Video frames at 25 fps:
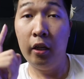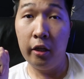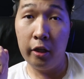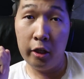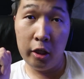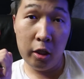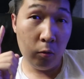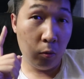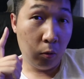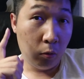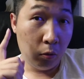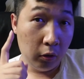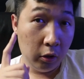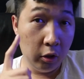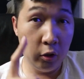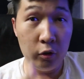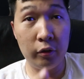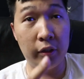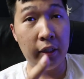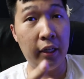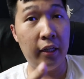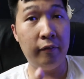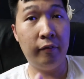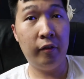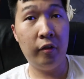you will
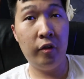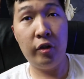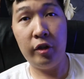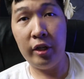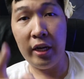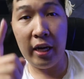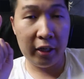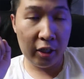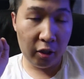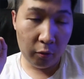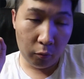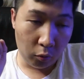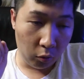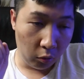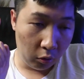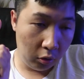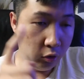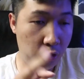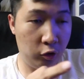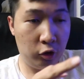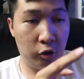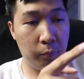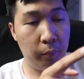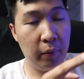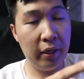lose headphone jack, you will
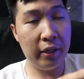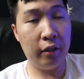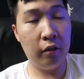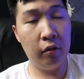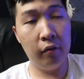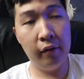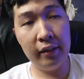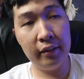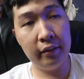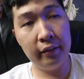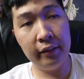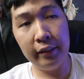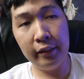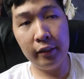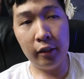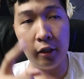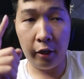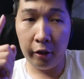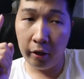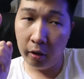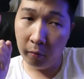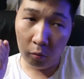lose micro SD card,